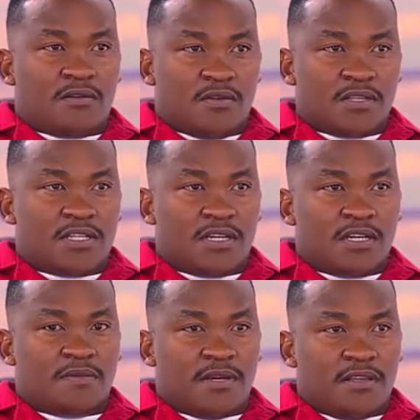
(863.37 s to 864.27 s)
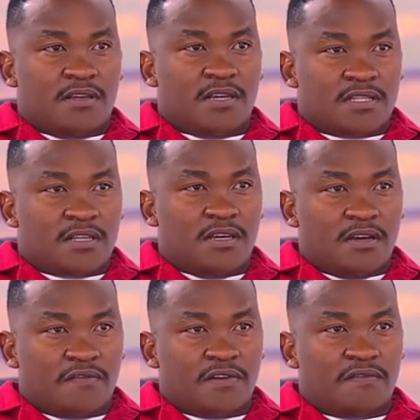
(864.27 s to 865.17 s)
concerned as the
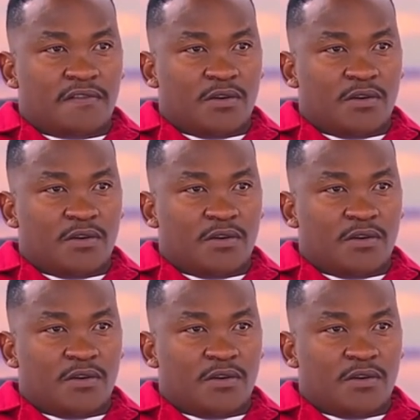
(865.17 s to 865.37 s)
EFF,